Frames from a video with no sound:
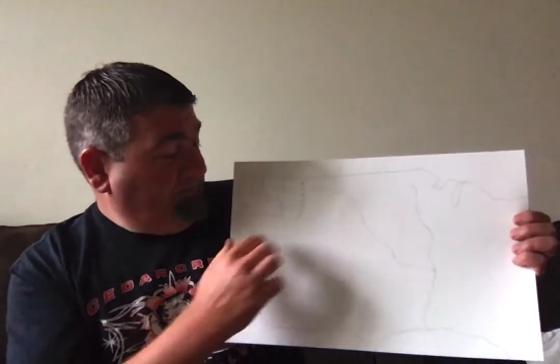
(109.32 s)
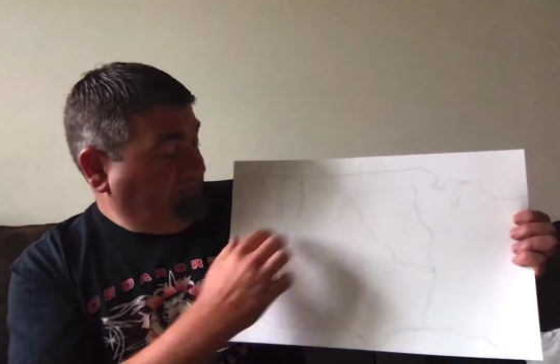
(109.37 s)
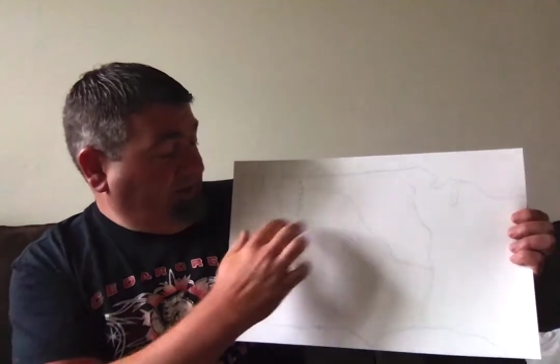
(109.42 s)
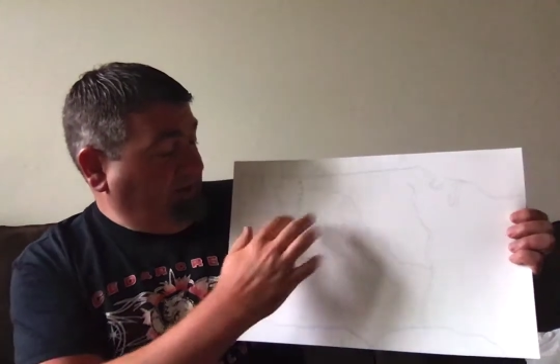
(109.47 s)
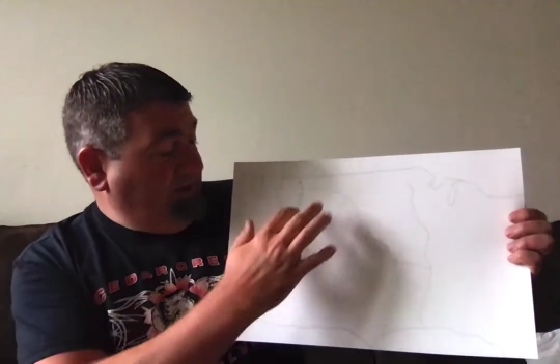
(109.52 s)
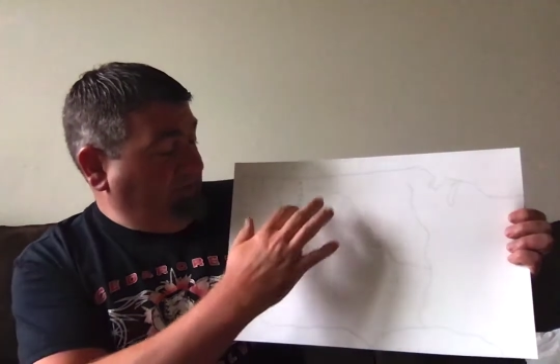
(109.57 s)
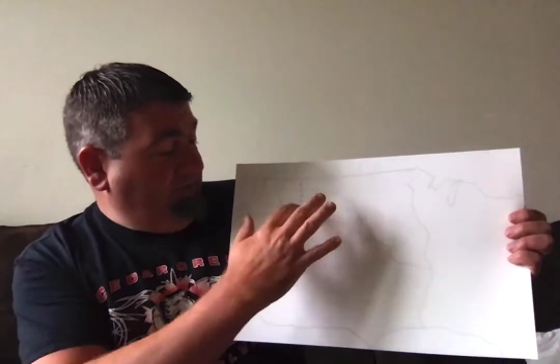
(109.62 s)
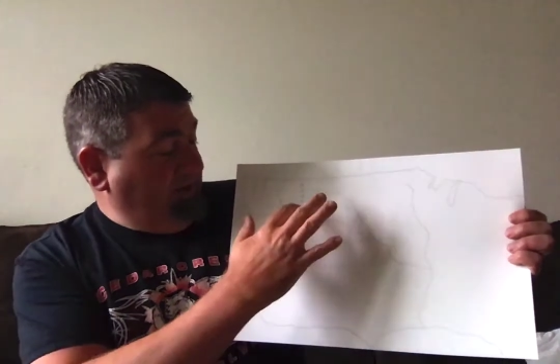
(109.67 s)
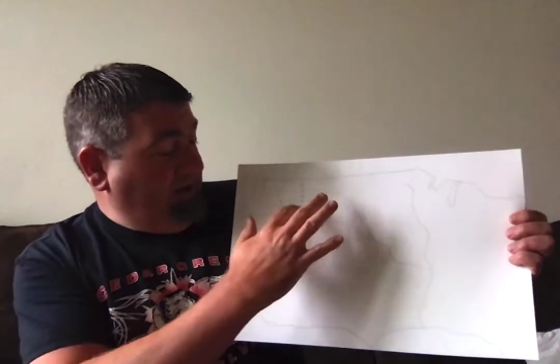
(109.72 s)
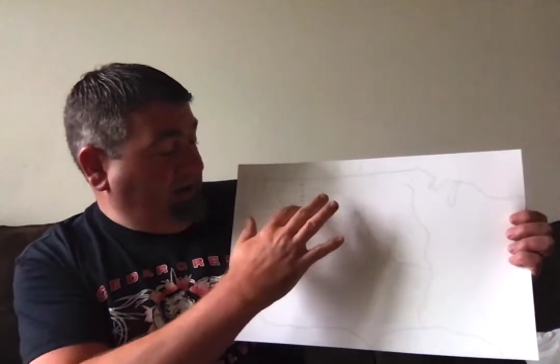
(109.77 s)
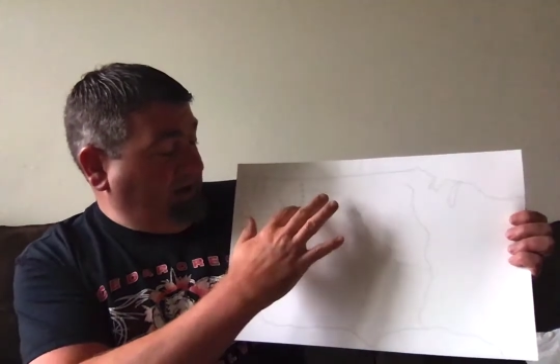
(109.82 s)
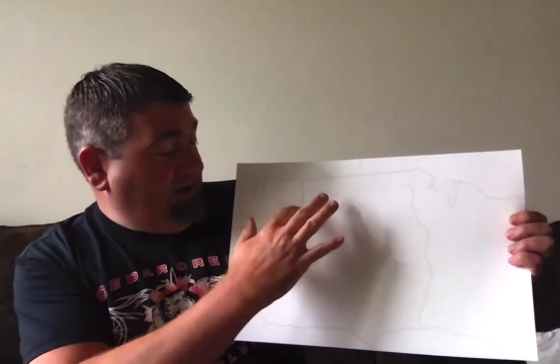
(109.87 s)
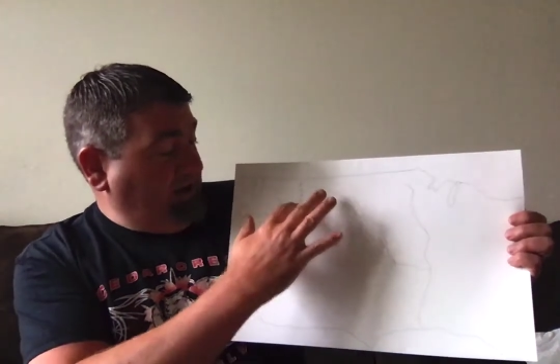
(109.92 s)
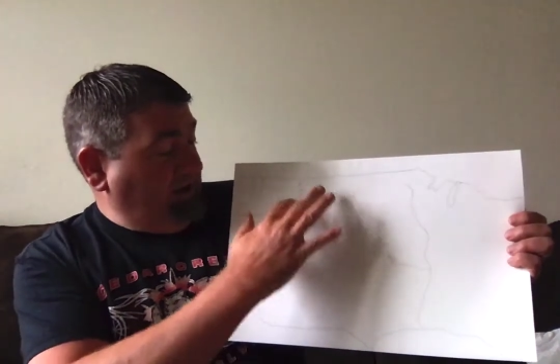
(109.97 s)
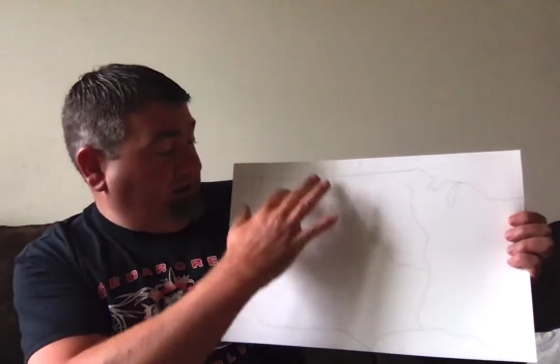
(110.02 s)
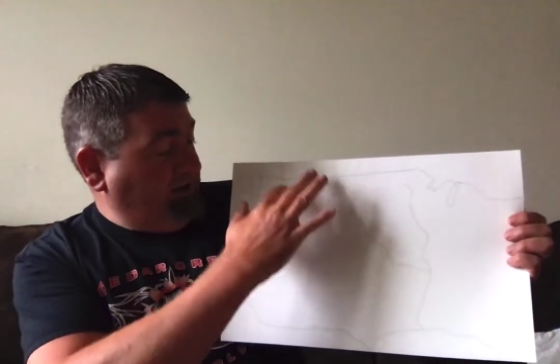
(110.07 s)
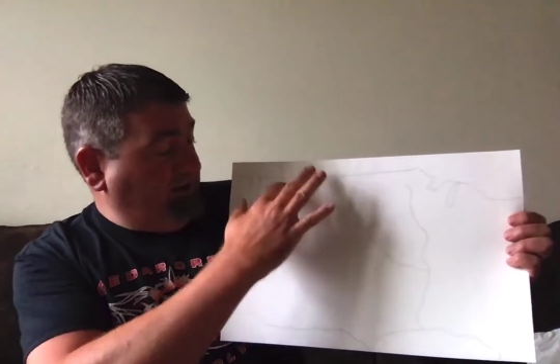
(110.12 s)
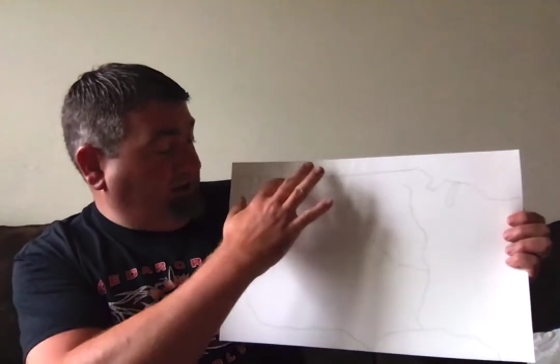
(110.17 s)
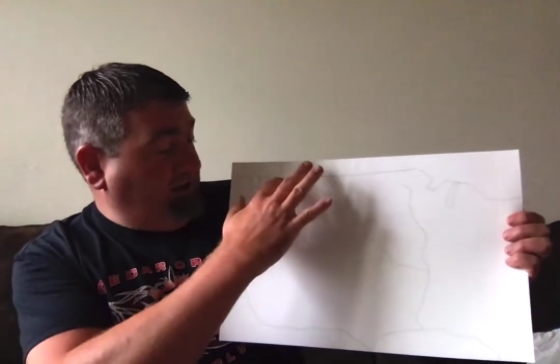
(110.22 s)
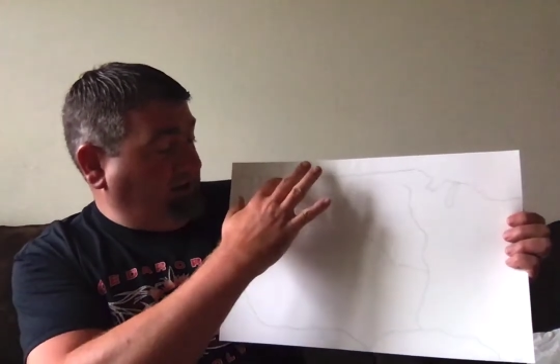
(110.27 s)
And
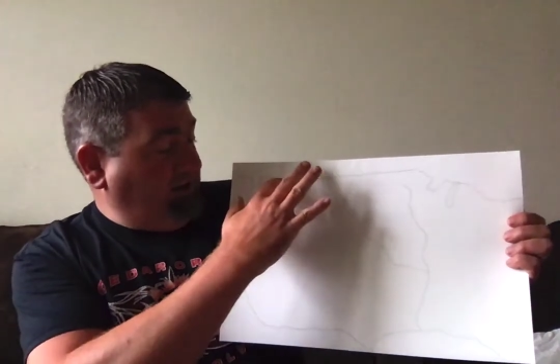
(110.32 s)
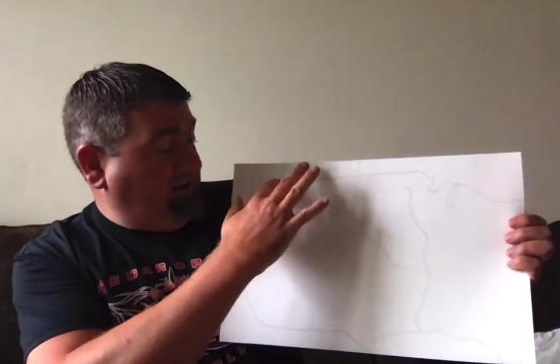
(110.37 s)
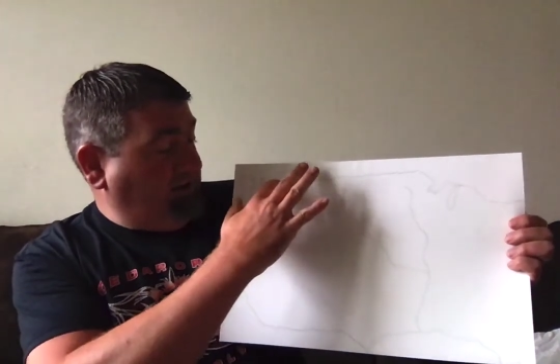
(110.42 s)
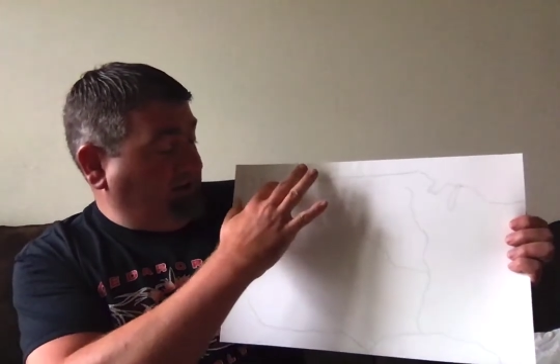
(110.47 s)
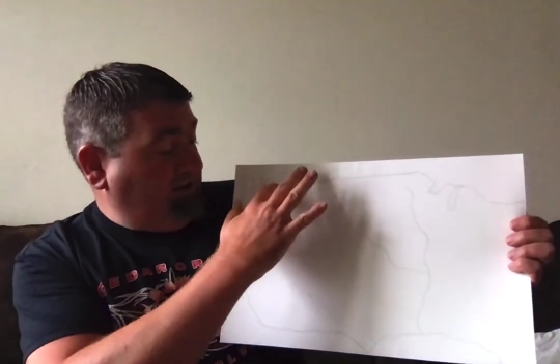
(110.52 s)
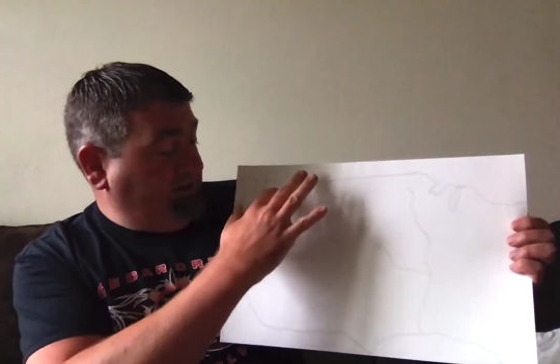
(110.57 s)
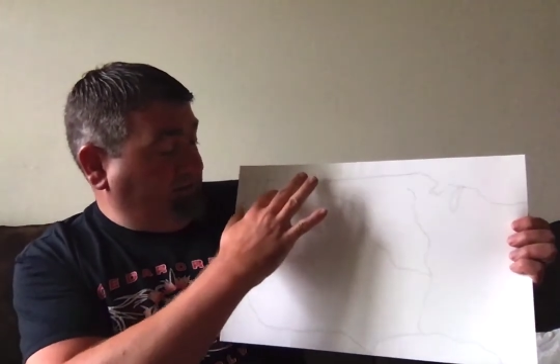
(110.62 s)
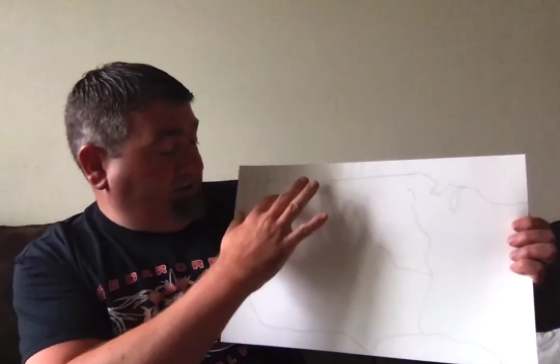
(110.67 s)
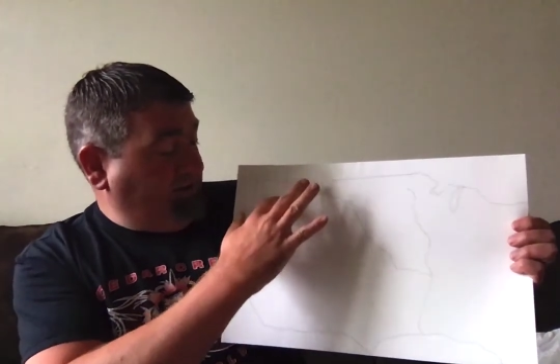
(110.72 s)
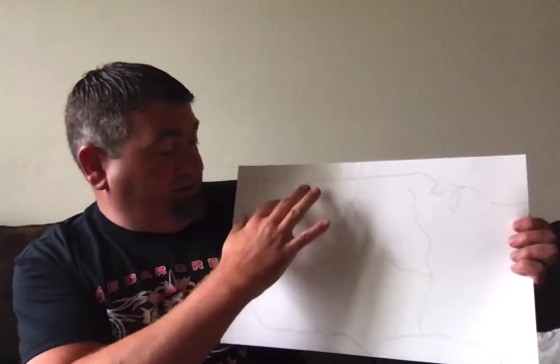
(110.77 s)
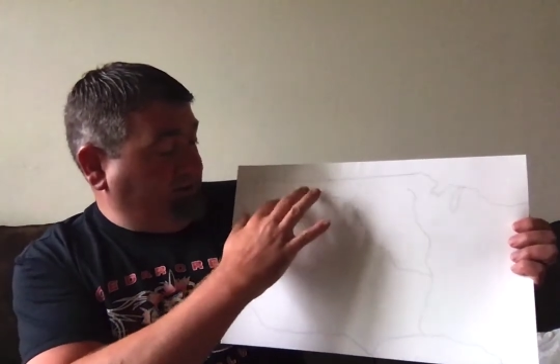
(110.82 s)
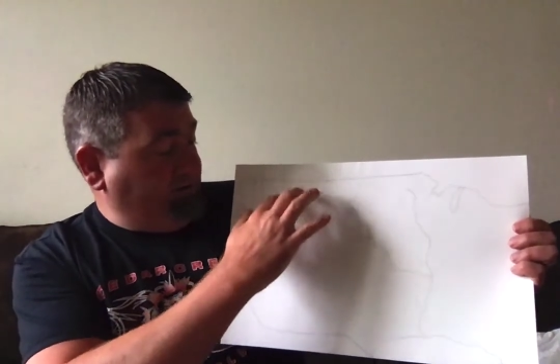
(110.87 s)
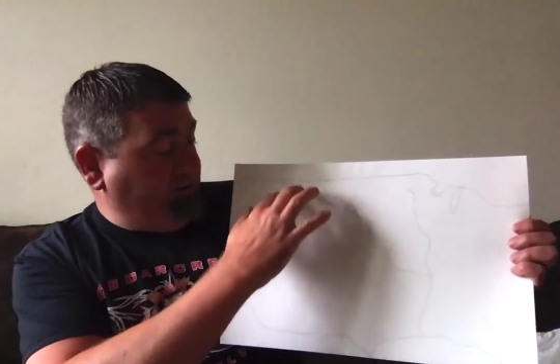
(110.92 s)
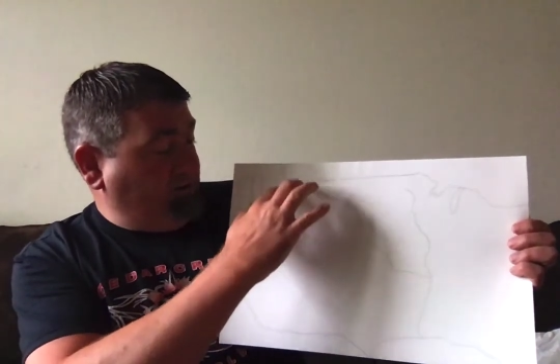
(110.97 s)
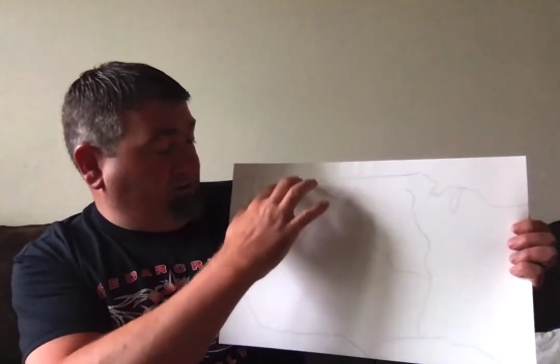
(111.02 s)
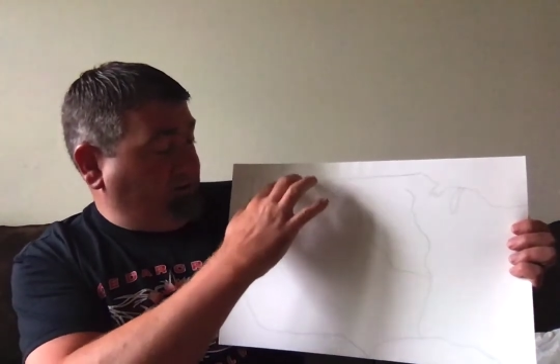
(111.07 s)
then the Columbia River,